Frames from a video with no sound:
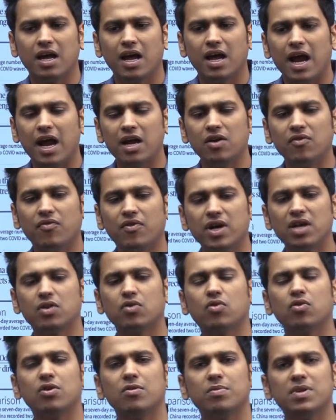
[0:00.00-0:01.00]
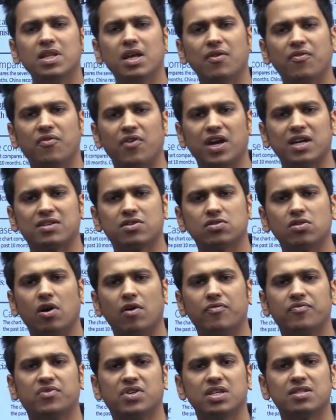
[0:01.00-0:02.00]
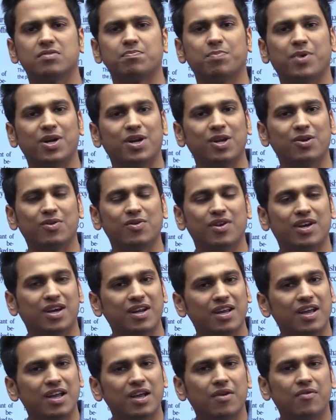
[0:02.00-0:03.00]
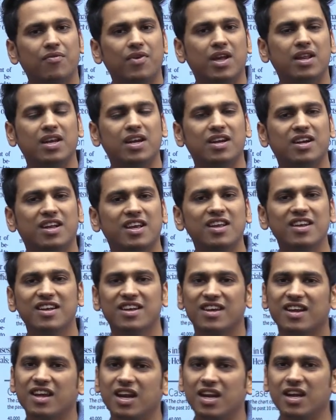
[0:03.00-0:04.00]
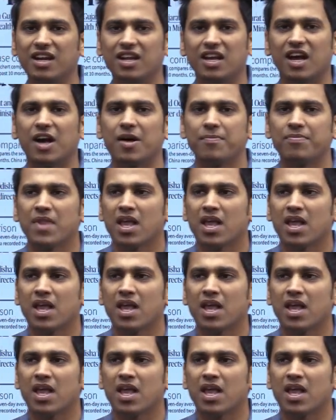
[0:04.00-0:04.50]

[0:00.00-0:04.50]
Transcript: and what could be the effects of this particular variant in India.